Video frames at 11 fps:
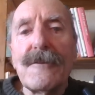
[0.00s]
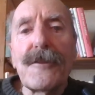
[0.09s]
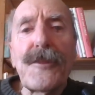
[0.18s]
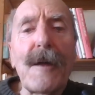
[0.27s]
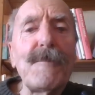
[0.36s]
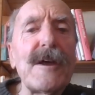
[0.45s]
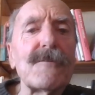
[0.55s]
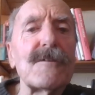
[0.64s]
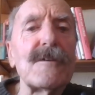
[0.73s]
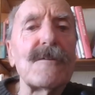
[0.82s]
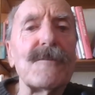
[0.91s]
The thumbnail
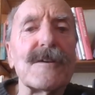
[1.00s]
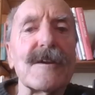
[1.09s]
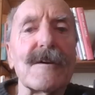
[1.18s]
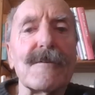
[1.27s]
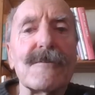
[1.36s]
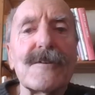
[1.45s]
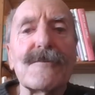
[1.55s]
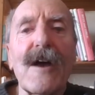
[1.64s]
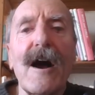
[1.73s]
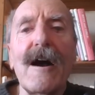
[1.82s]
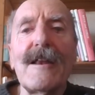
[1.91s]
to this video
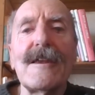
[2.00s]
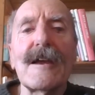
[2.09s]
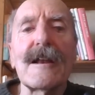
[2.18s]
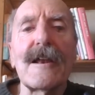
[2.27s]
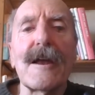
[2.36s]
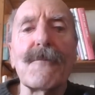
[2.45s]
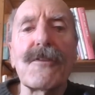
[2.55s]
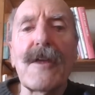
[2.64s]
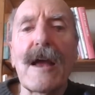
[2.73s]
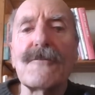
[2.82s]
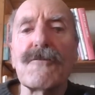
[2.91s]
shows a highly acclaimed
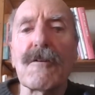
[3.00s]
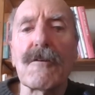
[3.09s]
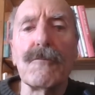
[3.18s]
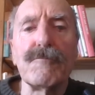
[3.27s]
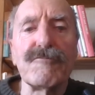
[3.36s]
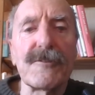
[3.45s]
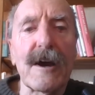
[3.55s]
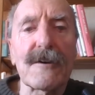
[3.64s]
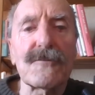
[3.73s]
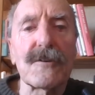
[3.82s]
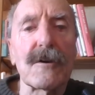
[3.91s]
theatrical
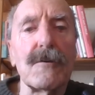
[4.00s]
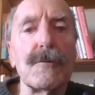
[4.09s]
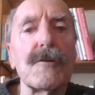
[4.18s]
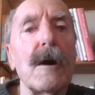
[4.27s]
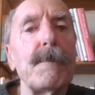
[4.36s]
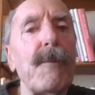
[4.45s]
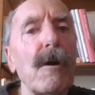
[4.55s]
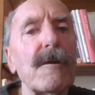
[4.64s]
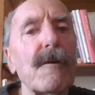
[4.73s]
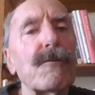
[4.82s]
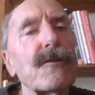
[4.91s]
production called
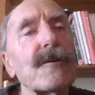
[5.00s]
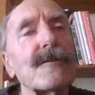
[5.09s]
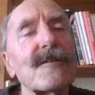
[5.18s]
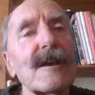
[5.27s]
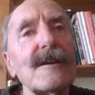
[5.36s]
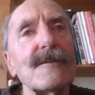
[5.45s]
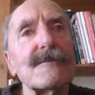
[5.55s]
Apollo 13,